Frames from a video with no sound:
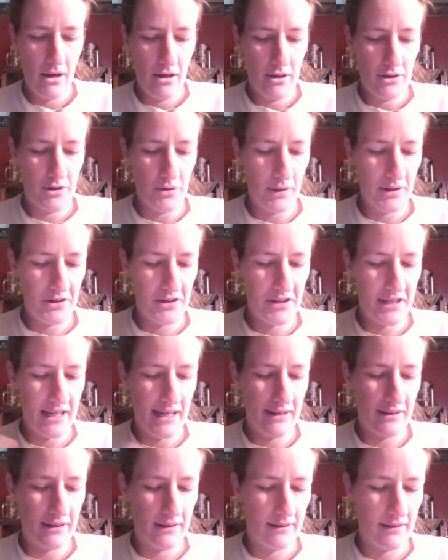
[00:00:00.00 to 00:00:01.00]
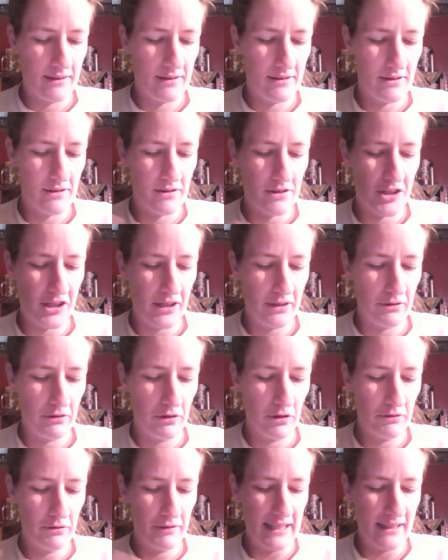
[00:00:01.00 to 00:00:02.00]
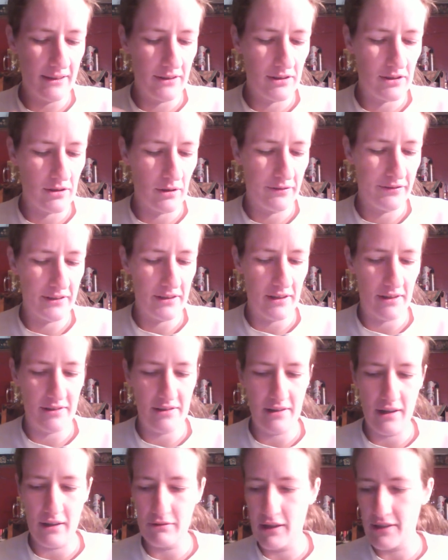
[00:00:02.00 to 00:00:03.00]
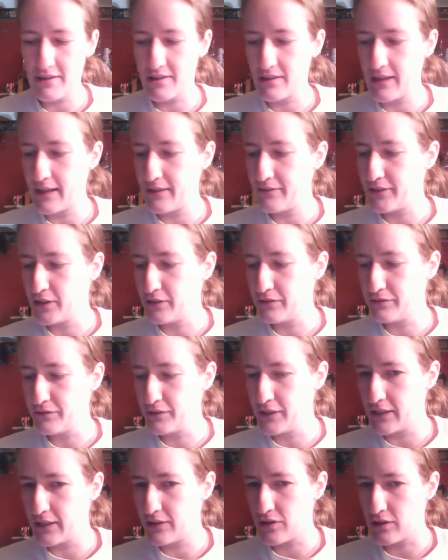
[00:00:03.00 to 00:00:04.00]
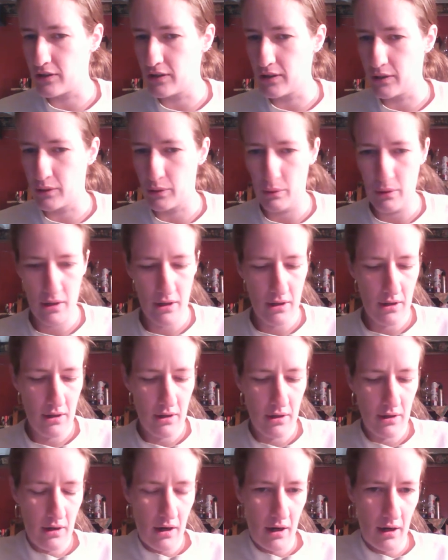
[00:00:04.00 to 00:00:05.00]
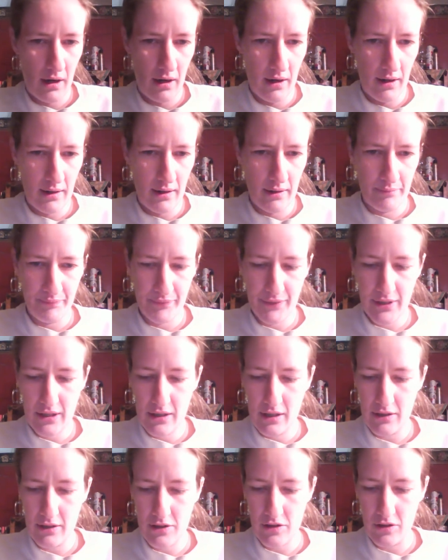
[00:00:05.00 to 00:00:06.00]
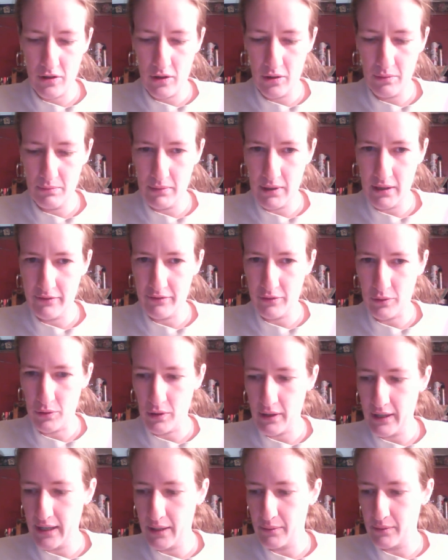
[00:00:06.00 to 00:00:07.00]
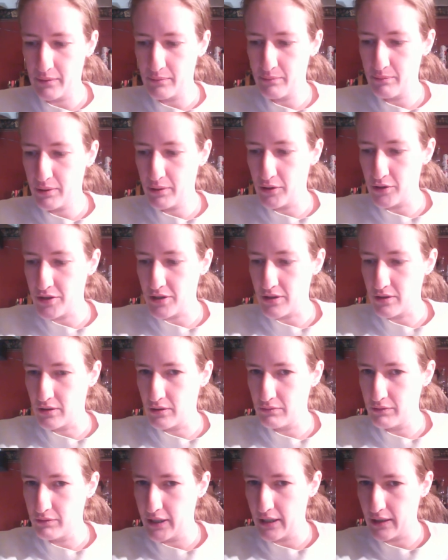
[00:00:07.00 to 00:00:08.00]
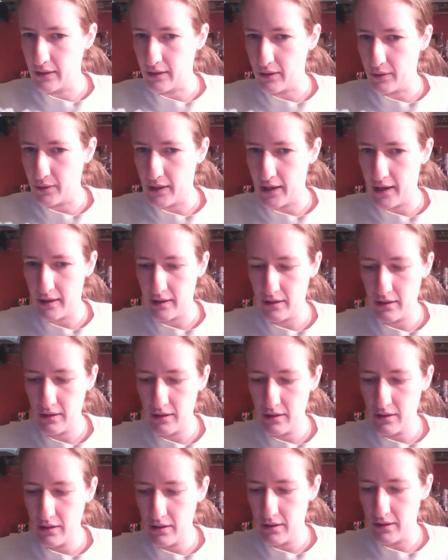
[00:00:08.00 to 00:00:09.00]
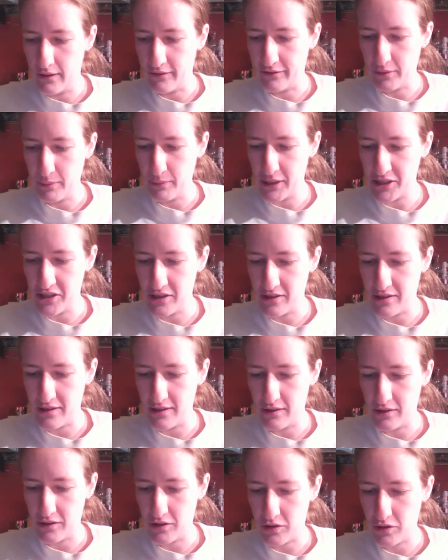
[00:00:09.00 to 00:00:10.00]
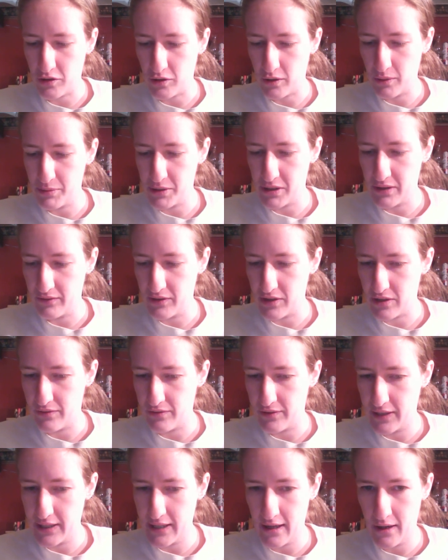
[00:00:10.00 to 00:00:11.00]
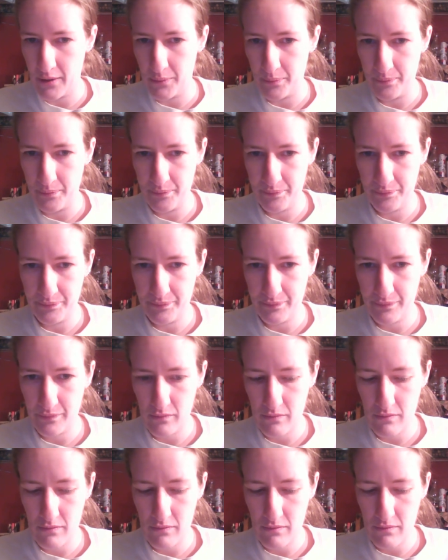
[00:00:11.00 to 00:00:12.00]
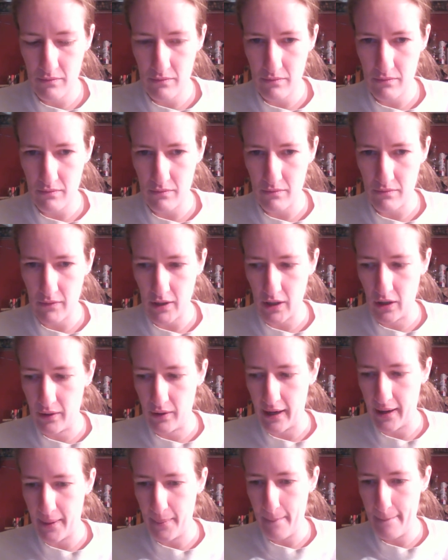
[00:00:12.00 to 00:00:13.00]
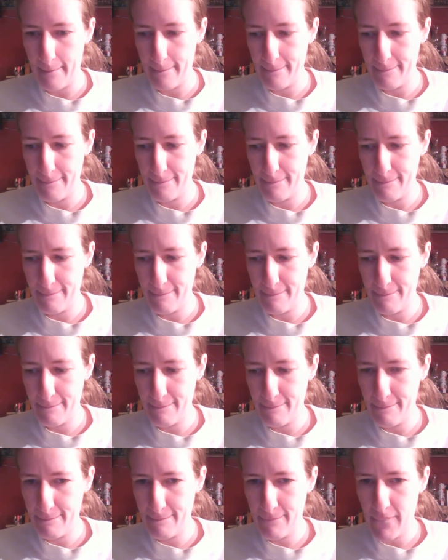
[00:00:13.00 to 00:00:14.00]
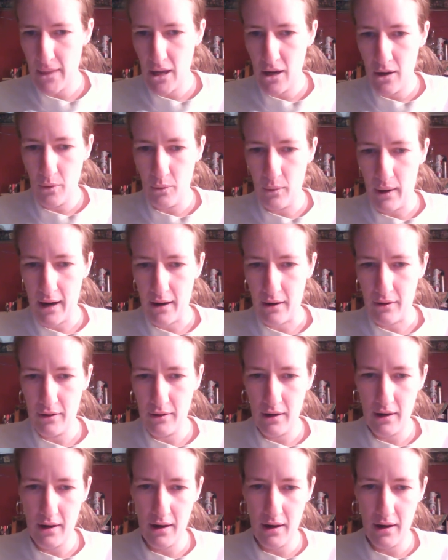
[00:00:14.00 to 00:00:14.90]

Do understand that this is a general reading, so if it does not resonate, feel free to consult me for a personal reading, okay? Information's in the description of this video. Okay. Wow.